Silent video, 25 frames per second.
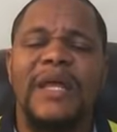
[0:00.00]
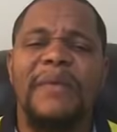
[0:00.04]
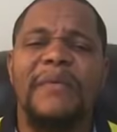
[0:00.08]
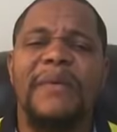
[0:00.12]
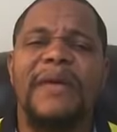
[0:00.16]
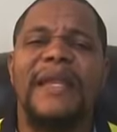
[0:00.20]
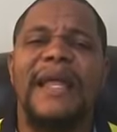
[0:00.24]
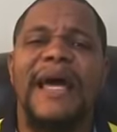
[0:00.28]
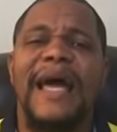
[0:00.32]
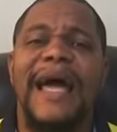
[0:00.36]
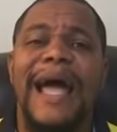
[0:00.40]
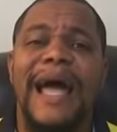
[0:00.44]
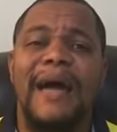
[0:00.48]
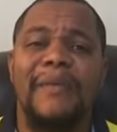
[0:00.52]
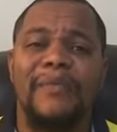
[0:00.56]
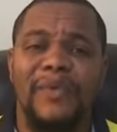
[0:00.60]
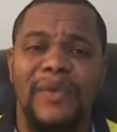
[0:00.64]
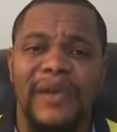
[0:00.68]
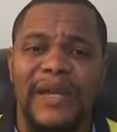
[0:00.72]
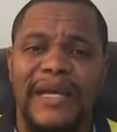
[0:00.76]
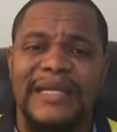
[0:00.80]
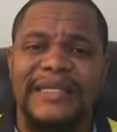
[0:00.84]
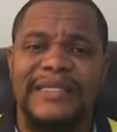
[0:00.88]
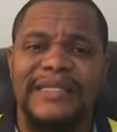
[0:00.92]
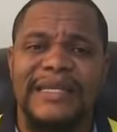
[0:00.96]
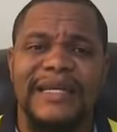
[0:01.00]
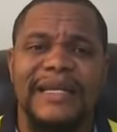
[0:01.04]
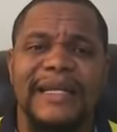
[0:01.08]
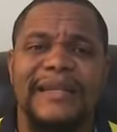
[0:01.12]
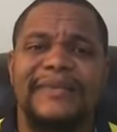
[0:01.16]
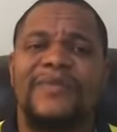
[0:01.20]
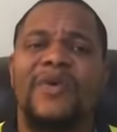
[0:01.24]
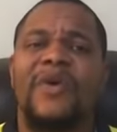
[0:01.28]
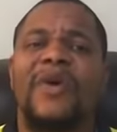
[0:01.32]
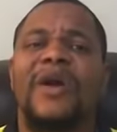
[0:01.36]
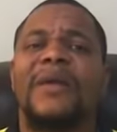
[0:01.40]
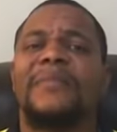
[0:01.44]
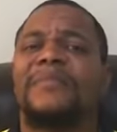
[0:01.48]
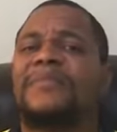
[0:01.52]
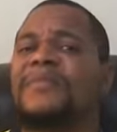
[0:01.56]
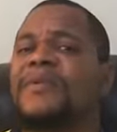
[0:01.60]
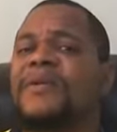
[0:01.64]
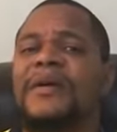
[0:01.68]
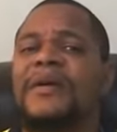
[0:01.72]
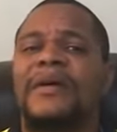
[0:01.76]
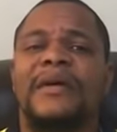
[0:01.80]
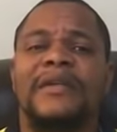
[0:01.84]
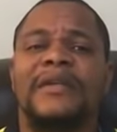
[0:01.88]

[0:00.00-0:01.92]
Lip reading: him in an ambulance and they took him.